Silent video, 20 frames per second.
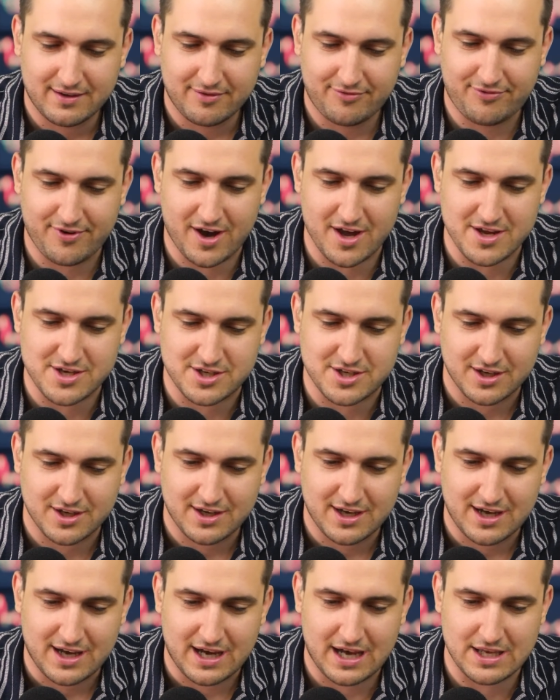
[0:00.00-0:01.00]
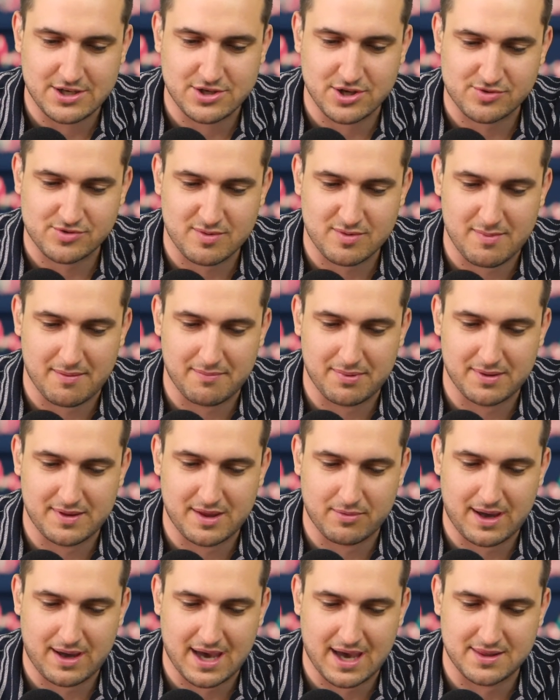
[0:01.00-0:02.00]
Fudge. I just remember
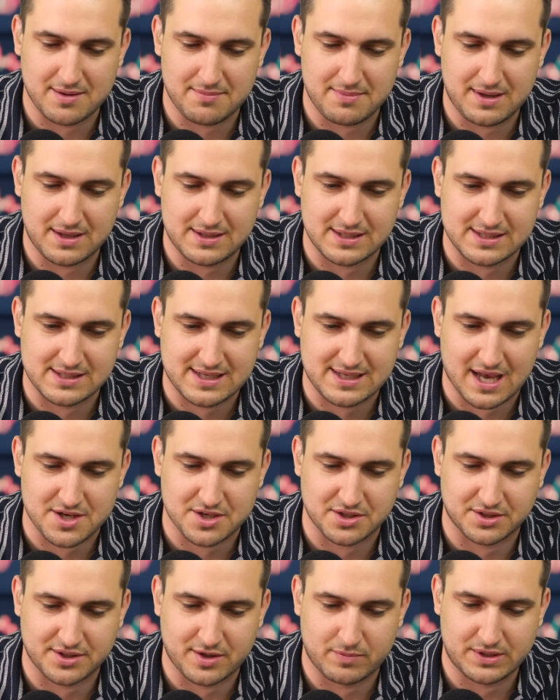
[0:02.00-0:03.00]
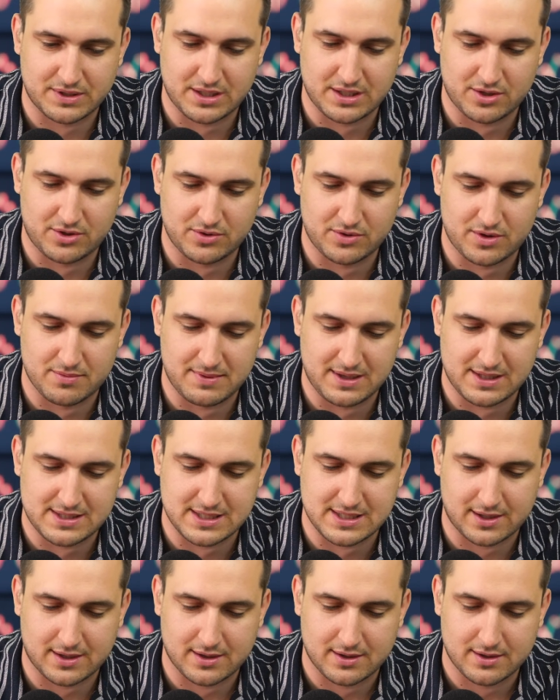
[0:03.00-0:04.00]
that we had the meeting scheduled and we didn't do the
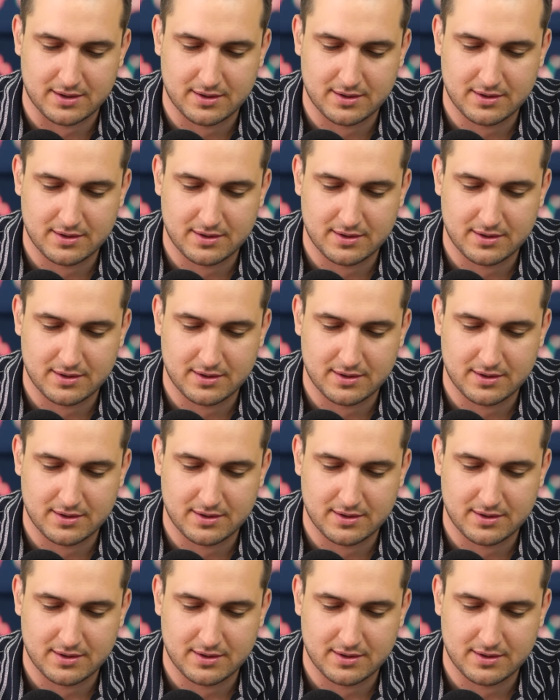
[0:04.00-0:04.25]
meeting.